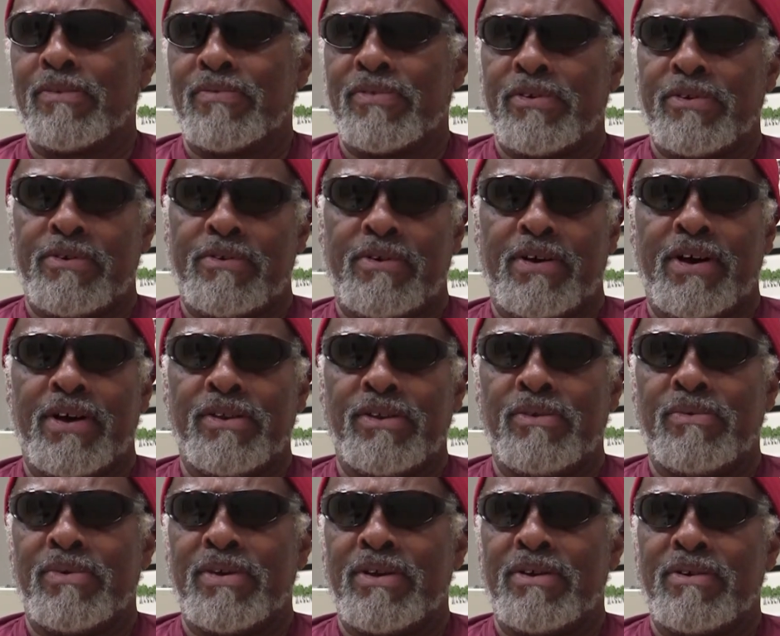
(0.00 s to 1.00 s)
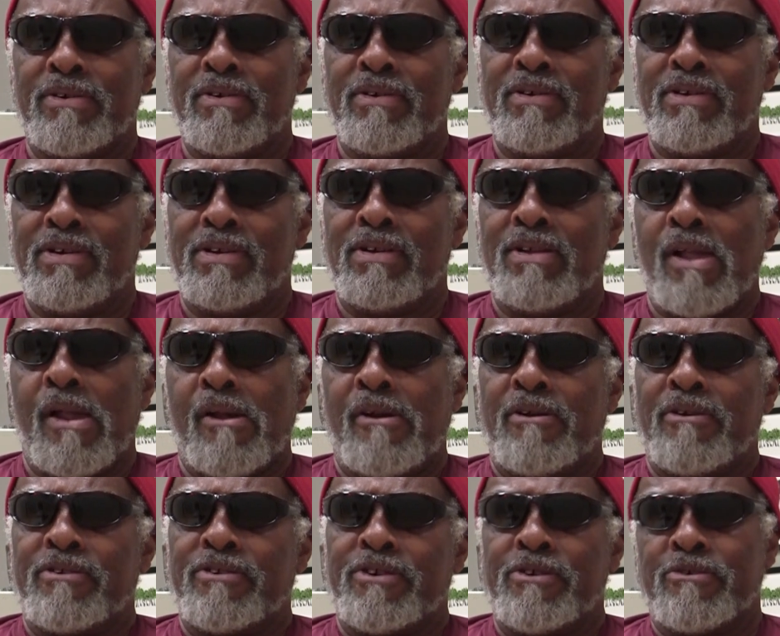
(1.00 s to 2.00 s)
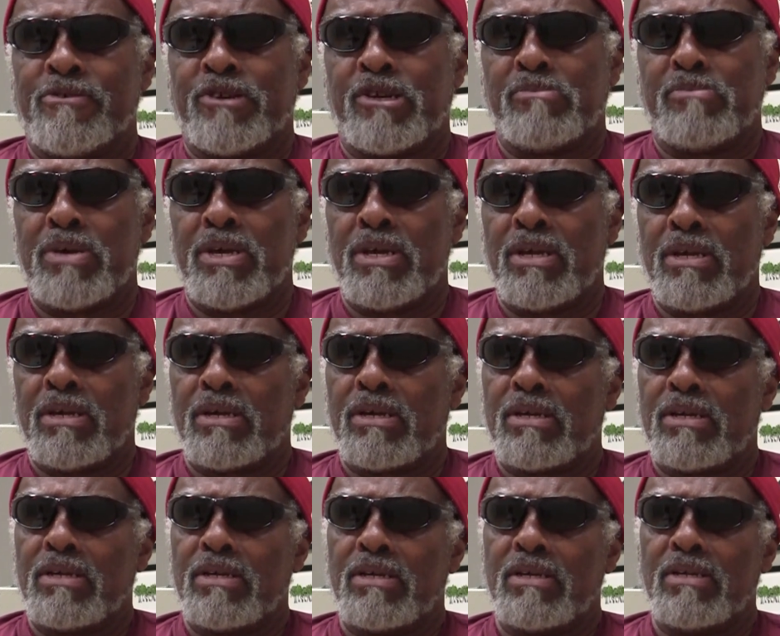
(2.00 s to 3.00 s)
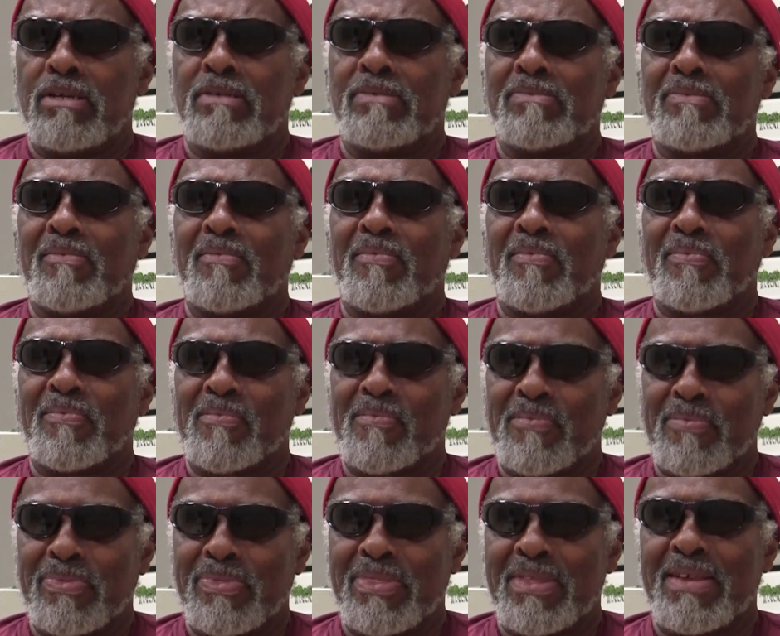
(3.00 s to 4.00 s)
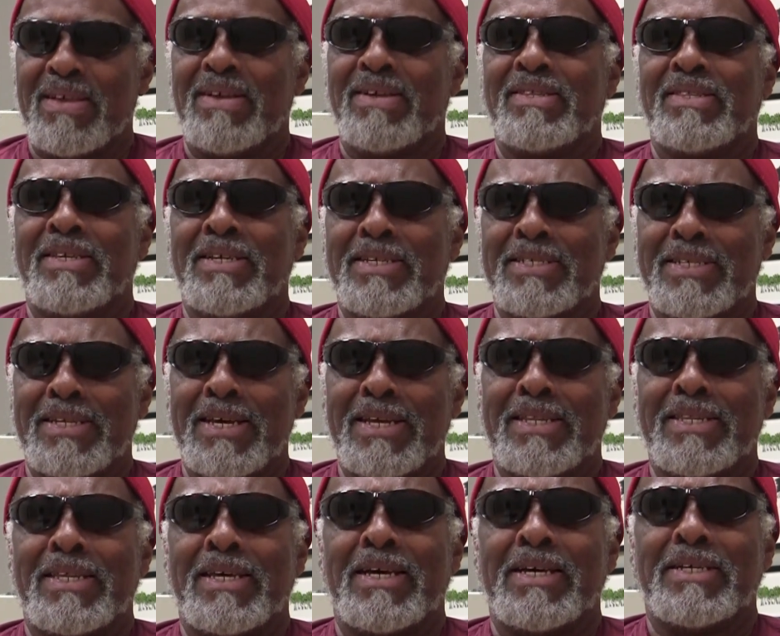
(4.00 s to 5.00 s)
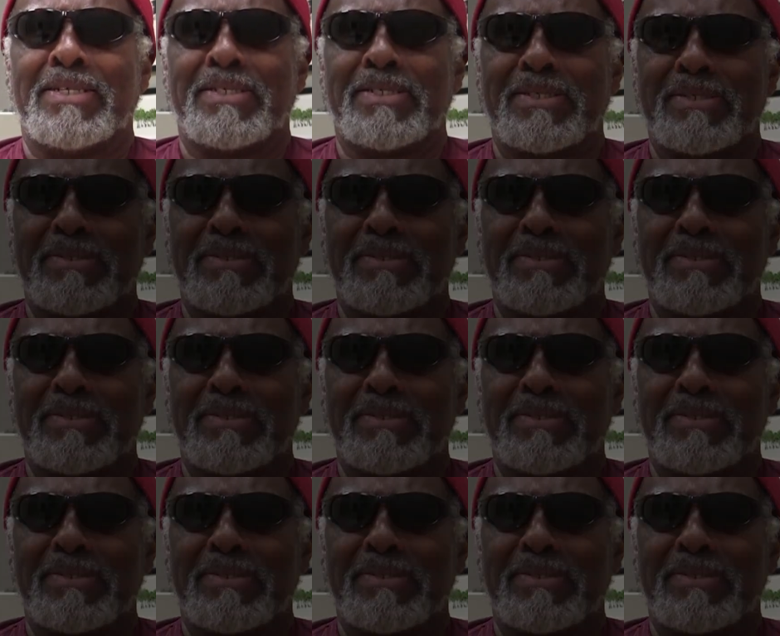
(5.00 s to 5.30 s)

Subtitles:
of your underwear turns pink, things like that.